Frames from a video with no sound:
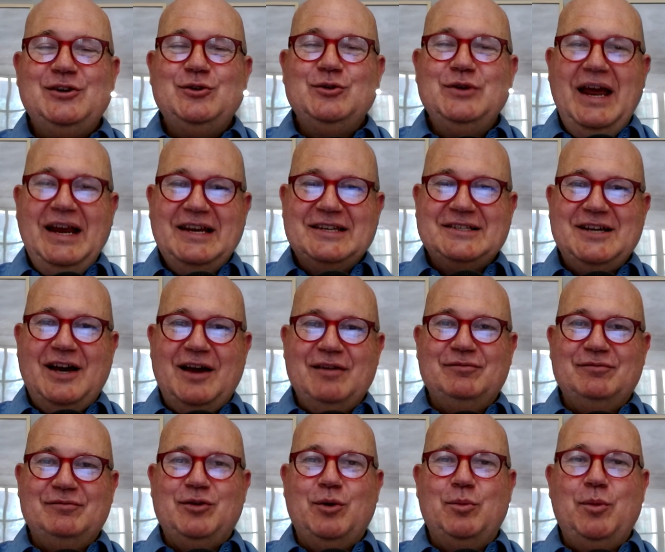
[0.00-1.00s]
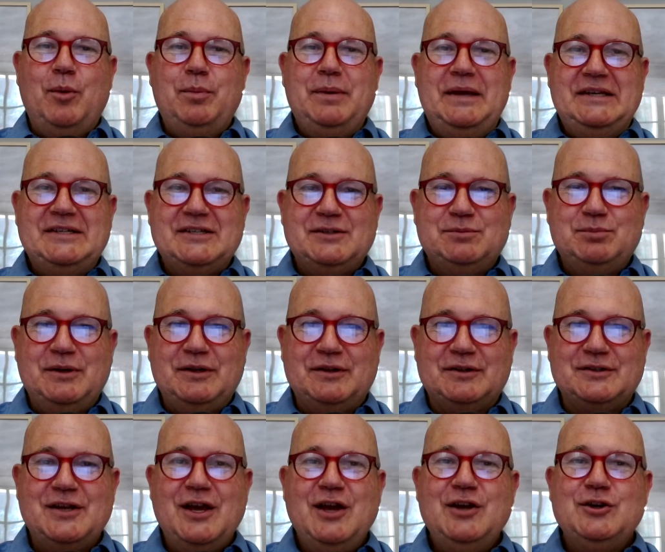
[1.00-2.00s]
next time for more Peter's
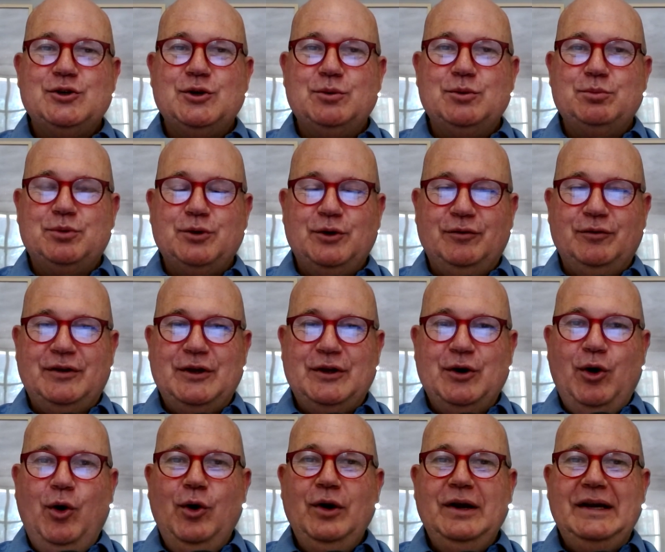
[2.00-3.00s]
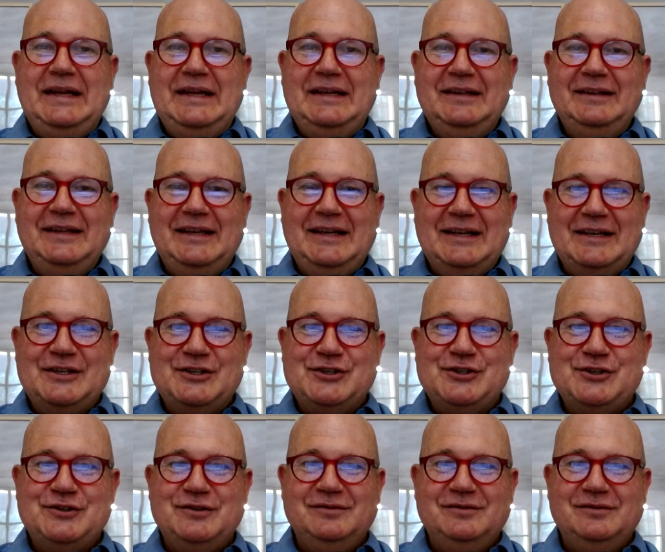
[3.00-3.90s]
Pills to improve your legal English.